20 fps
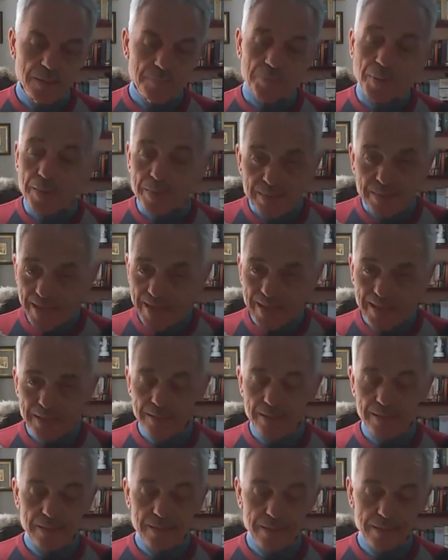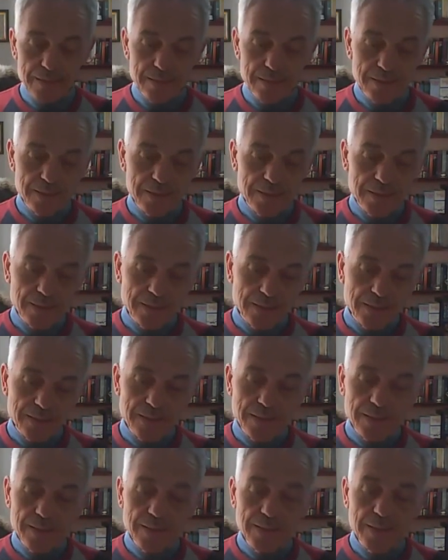But then
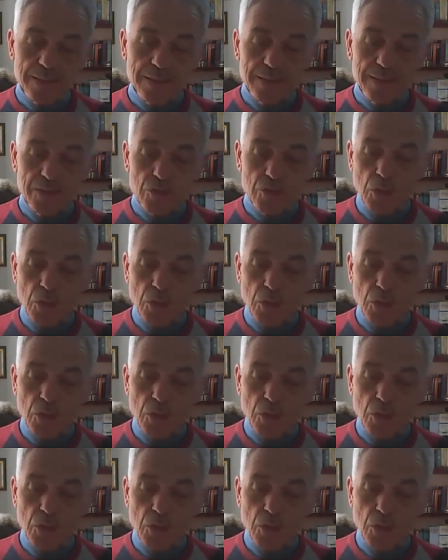he